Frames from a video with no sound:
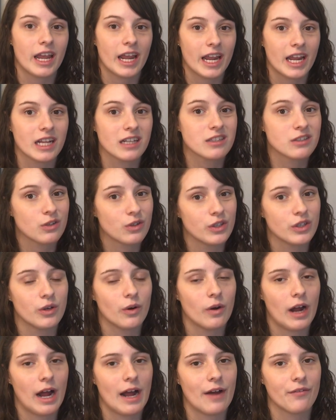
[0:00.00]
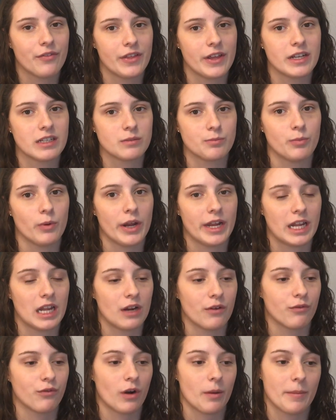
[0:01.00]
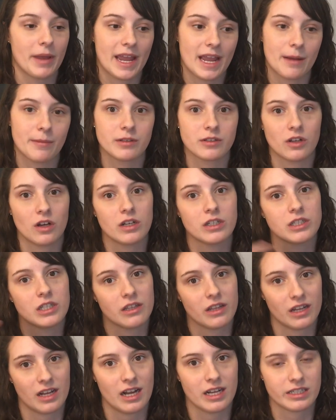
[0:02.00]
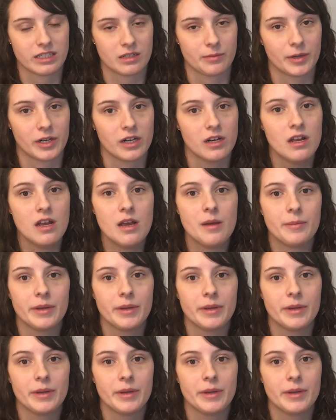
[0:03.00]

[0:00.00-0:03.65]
and so you don't have things breaking from Amazon to the customer,